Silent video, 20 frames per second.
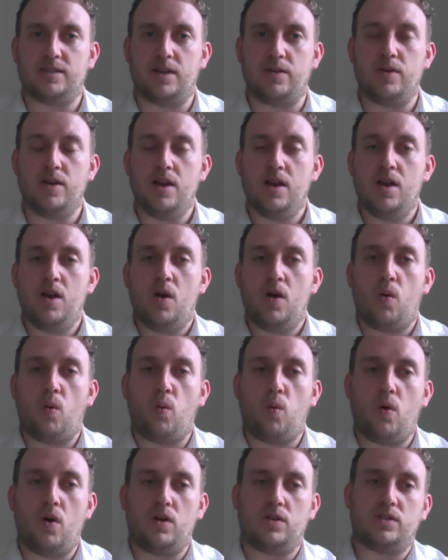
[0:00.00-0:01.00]
So
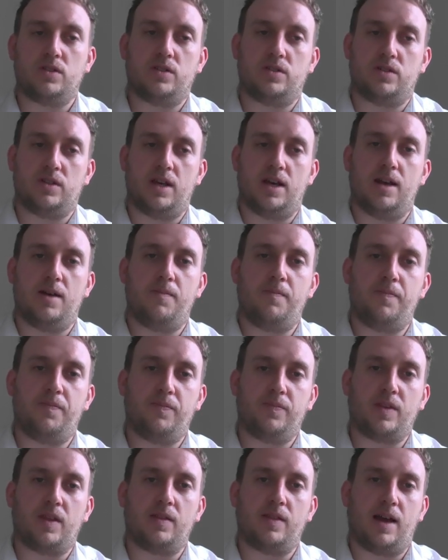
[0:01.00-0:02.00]
what
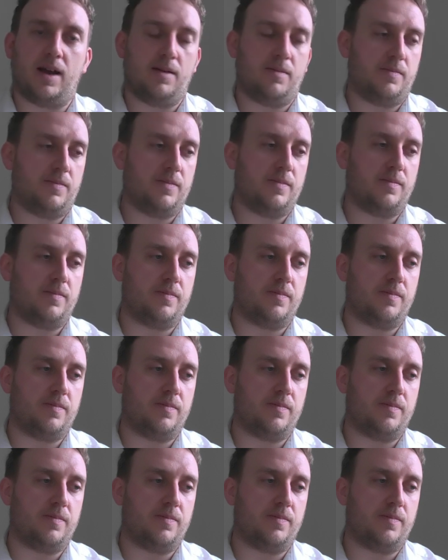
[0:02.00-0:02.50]
that